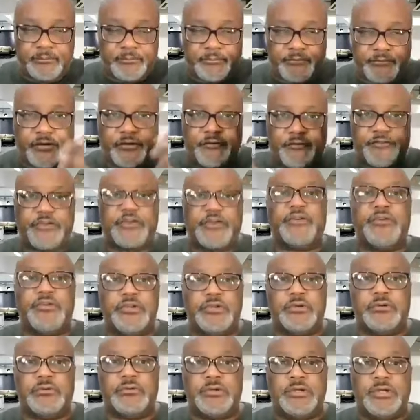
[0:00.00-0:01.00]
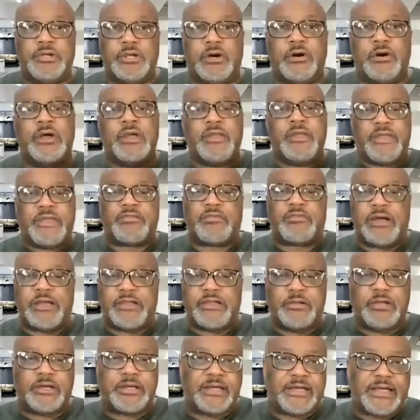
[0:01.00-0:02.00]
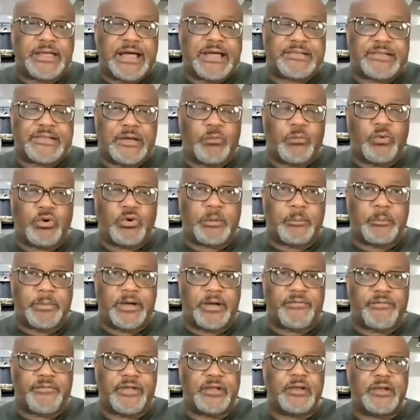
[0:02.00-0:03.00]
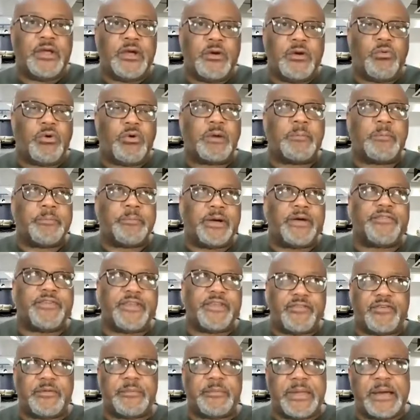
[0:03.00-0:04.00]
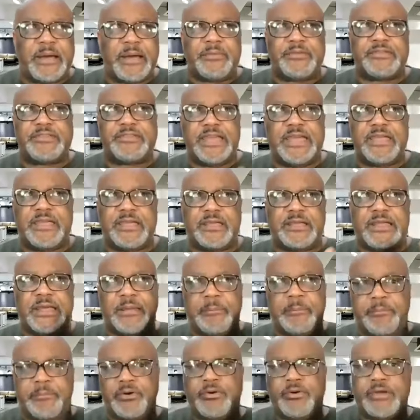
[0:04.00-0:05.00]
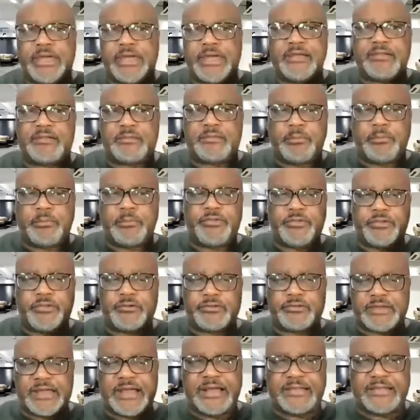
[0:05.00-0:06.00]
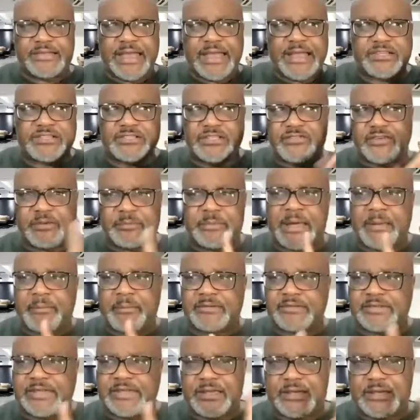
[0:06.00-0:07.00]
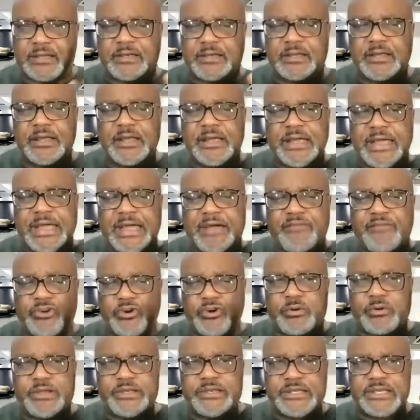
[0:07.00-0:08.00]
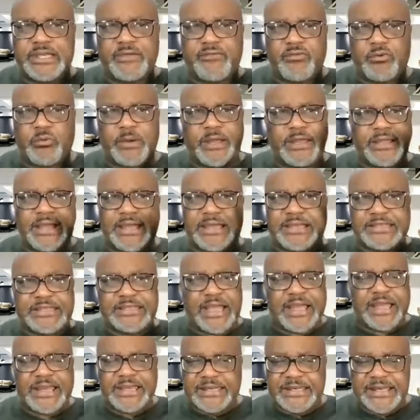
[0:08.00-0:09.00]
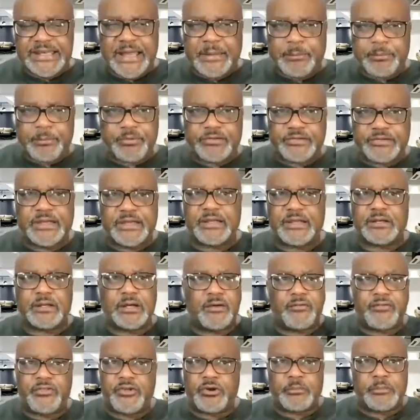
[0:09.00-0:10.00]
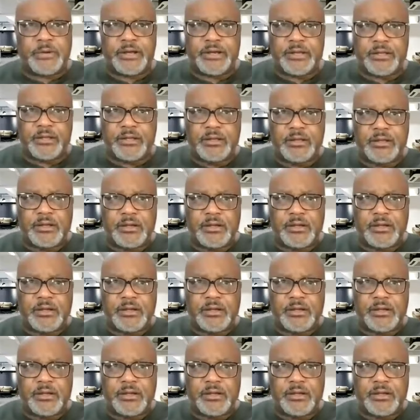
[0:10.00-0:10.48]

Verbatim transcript: fulfill you you know that's why you look at guys like warren buffett warren buffett if i'm not mistaken and bill gates both of those guys actually if i'm not mistaken have agreed to give away like 99% of their money